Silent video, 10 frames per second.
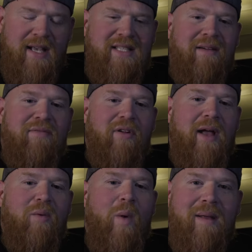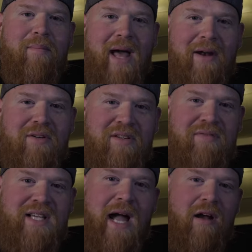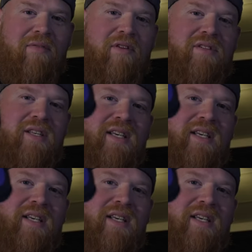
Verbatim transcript: except for like wedding planners and photographers,